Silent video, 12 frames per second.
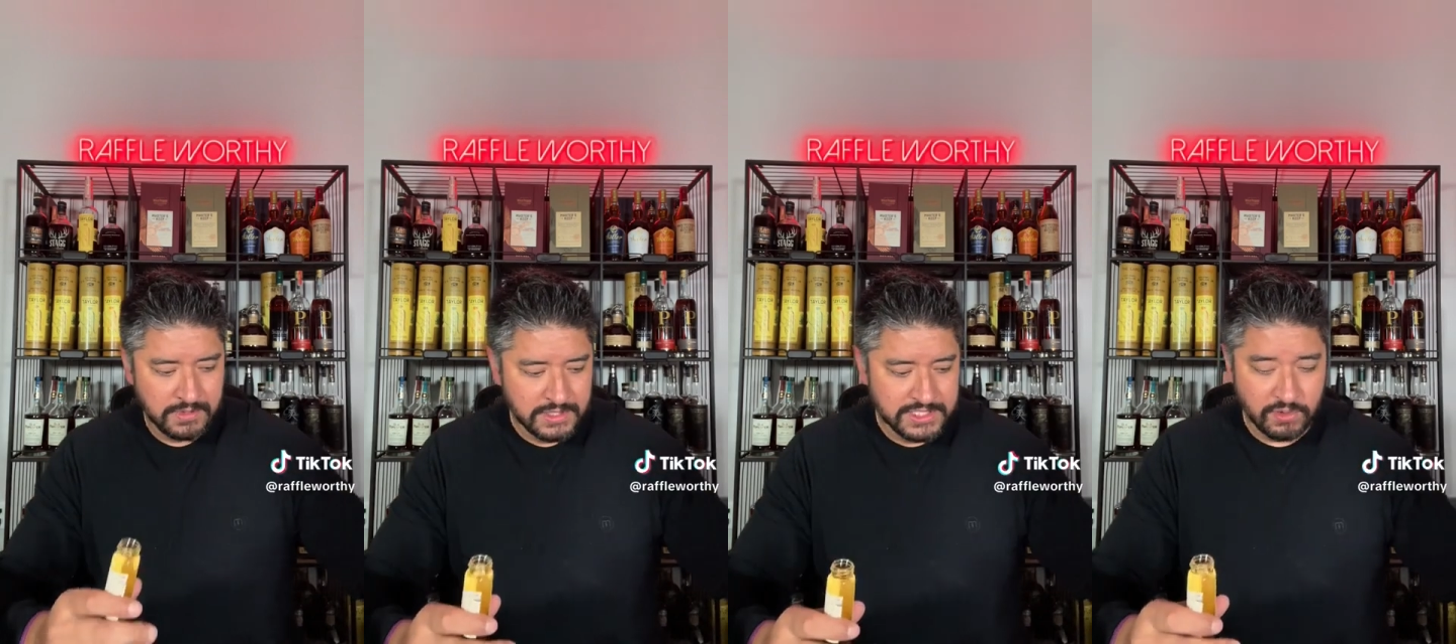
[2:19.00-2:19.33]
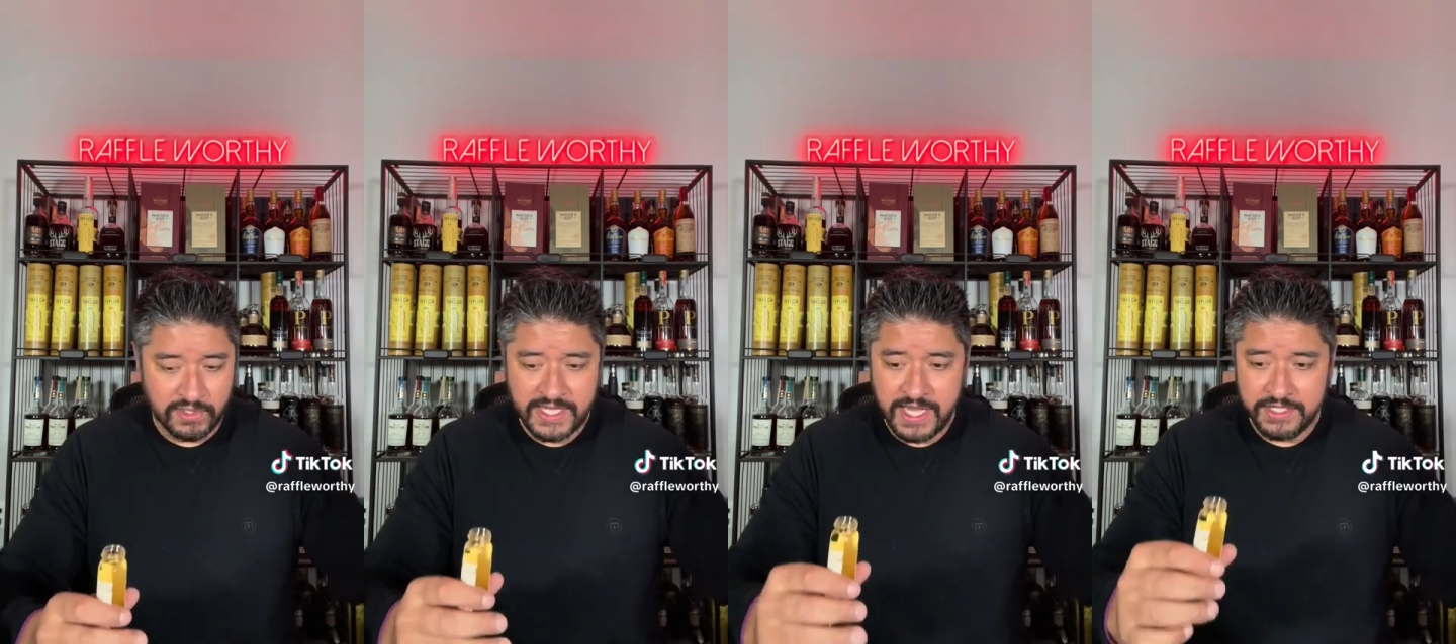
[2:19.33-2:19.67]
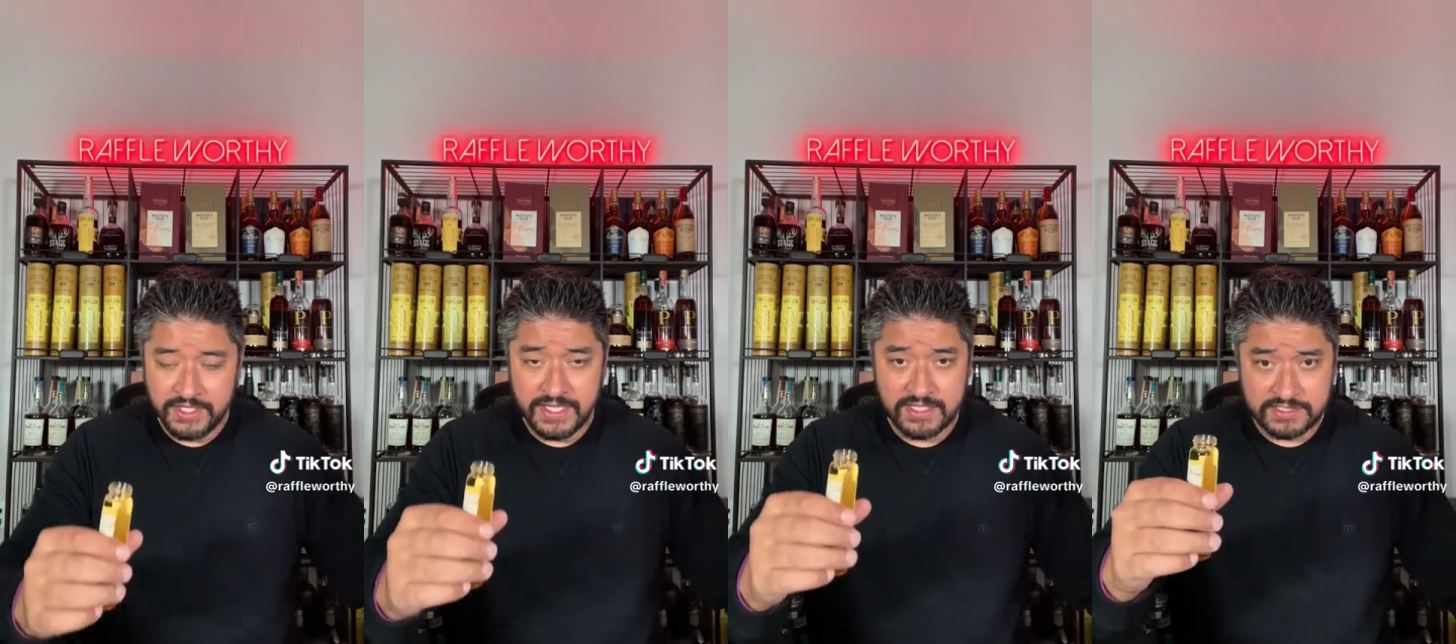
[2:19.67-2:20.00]
So again,
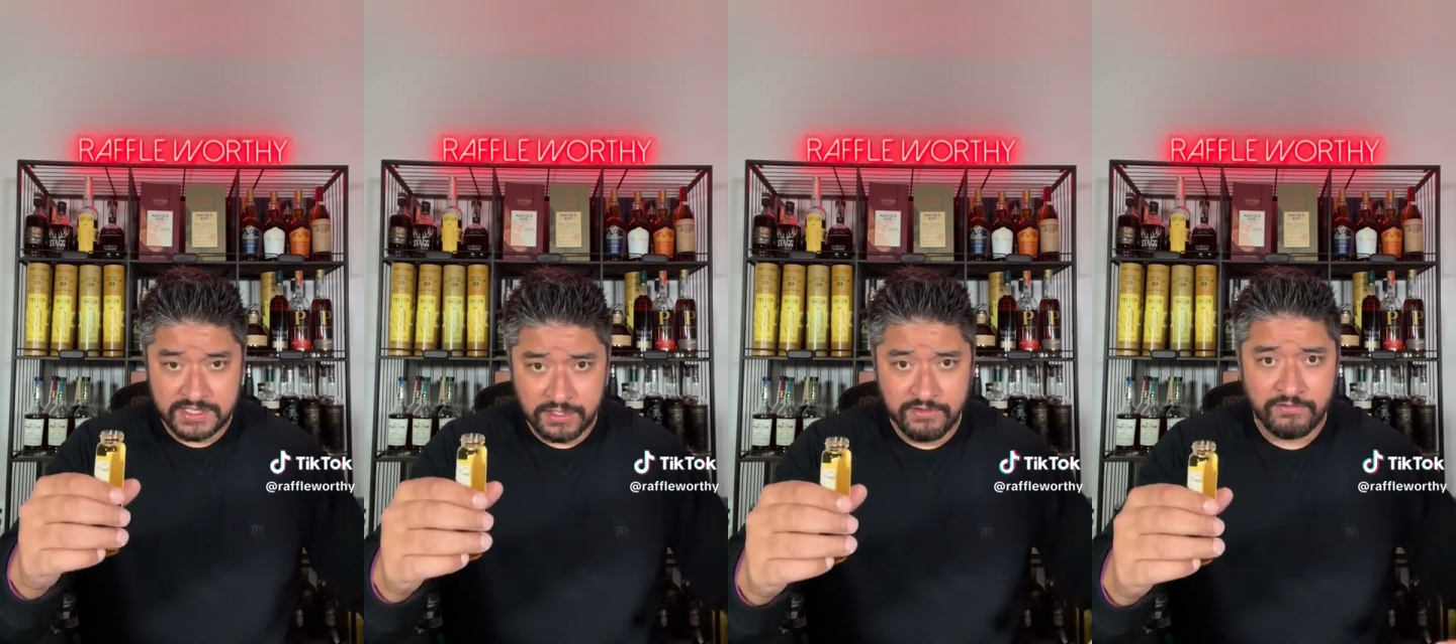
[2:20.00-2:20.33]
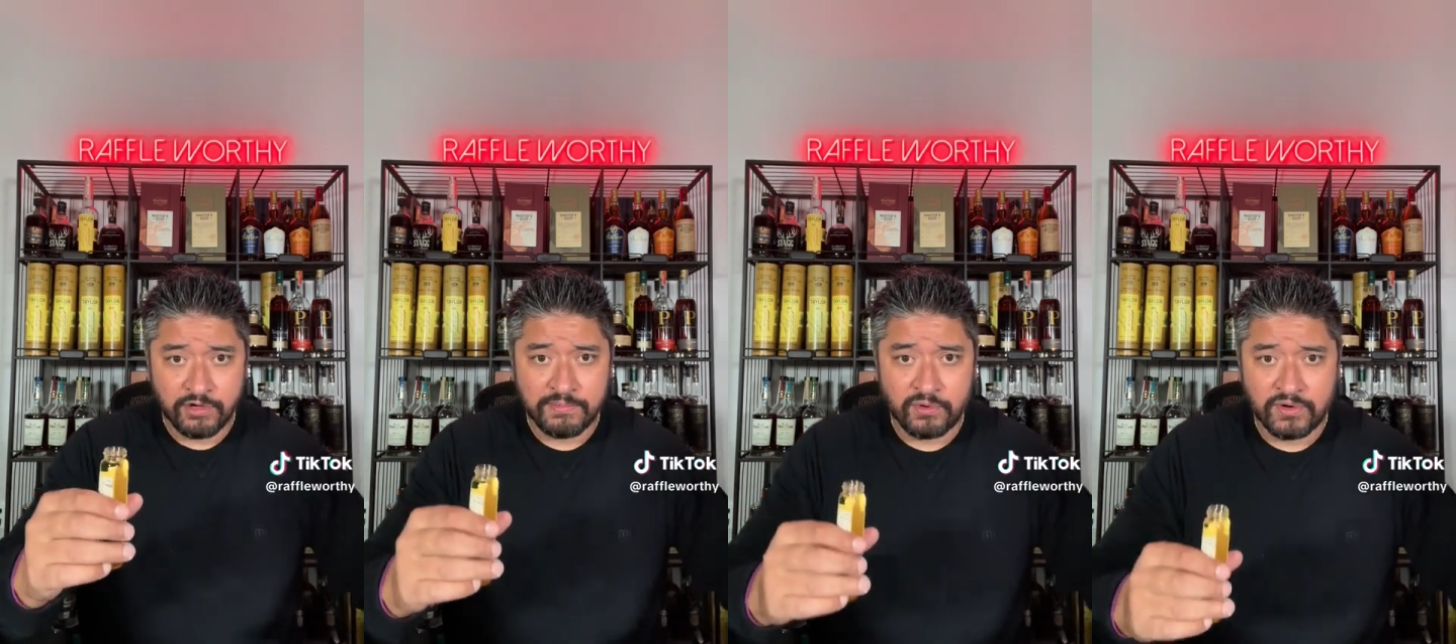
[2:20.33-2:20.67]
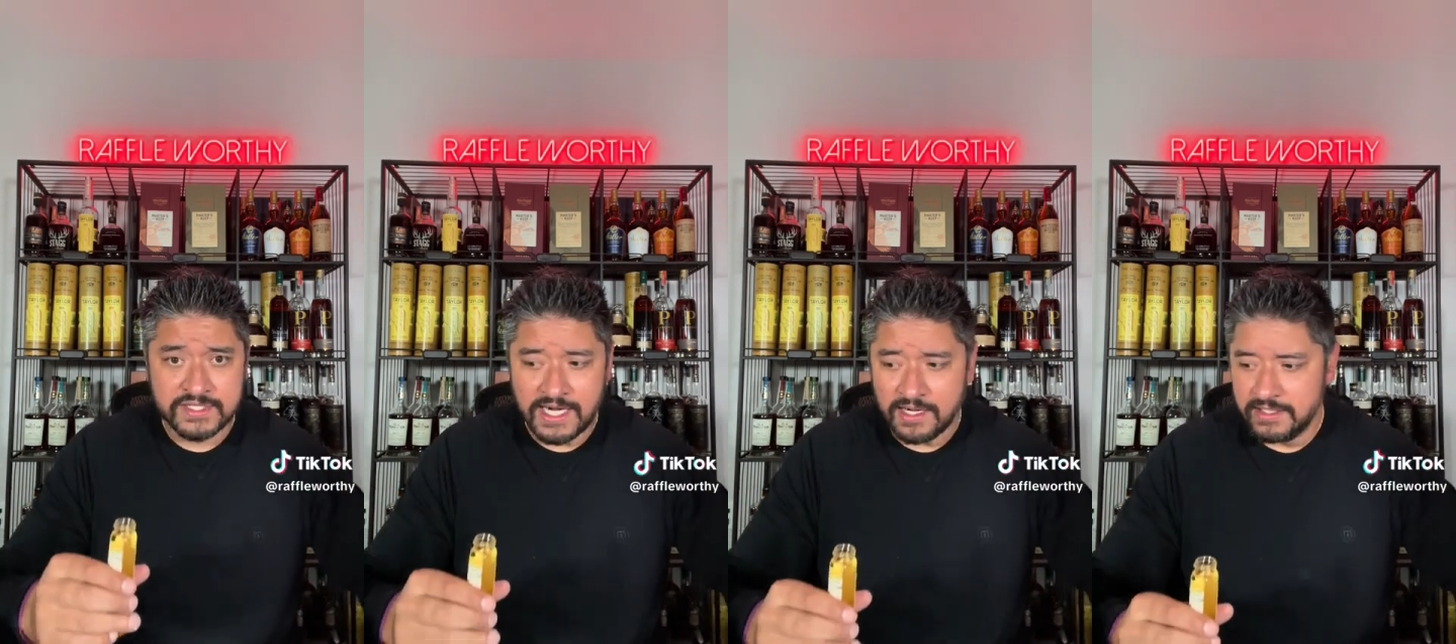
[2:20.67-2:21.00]
you get two full
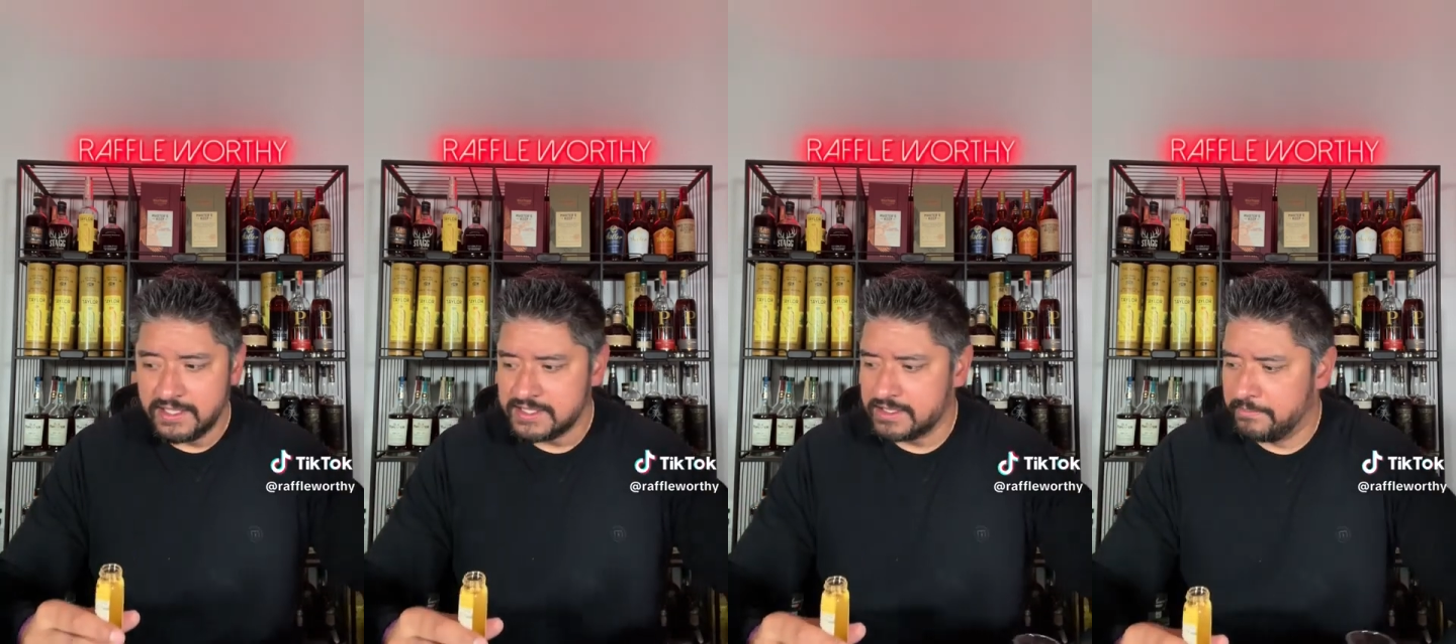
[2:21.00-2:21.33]
pours out of this.